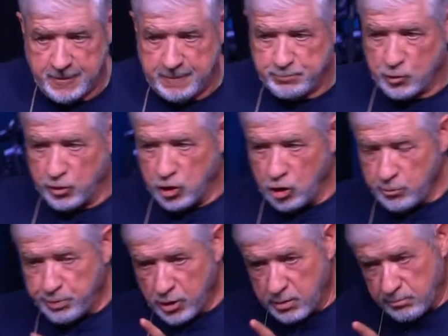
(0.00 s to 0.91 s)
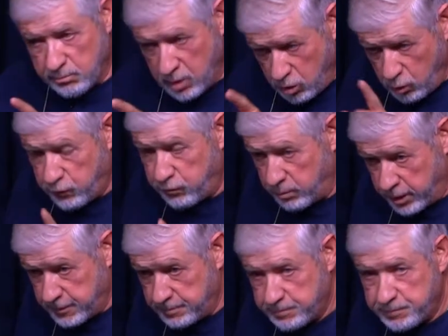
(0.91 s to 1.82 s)
When you put
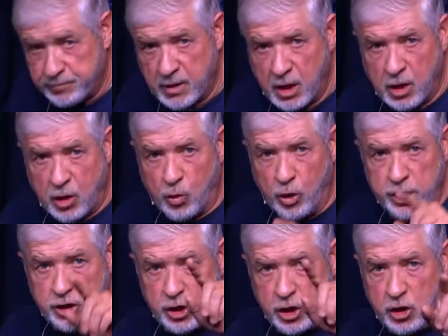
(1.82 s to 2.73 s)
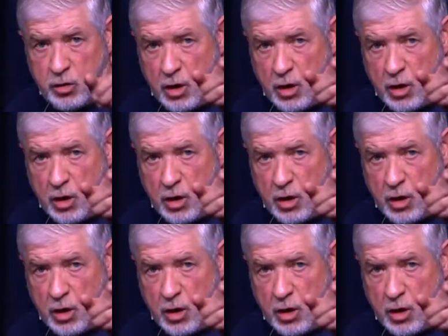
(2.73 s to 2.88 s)
movement, when you